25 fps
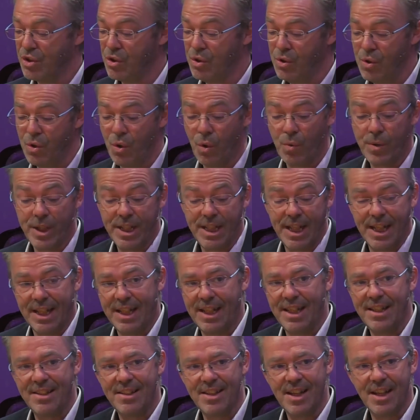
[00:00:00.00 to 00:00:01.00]
to look already at
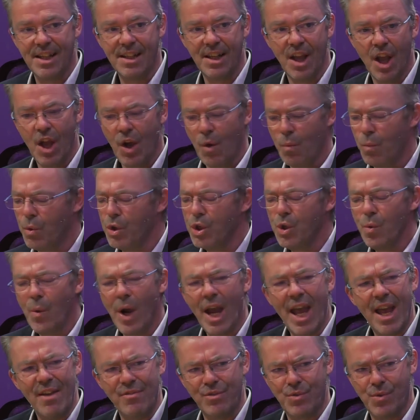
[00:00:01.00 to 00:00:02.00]
LinkedIn. What do
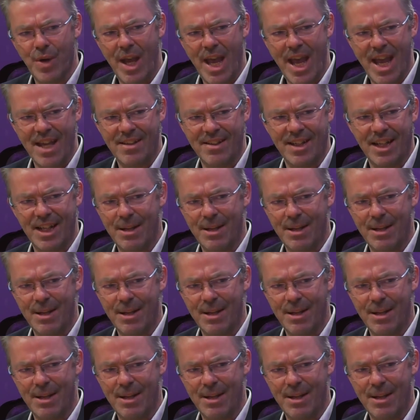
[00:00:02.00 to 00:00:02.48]
I have to add?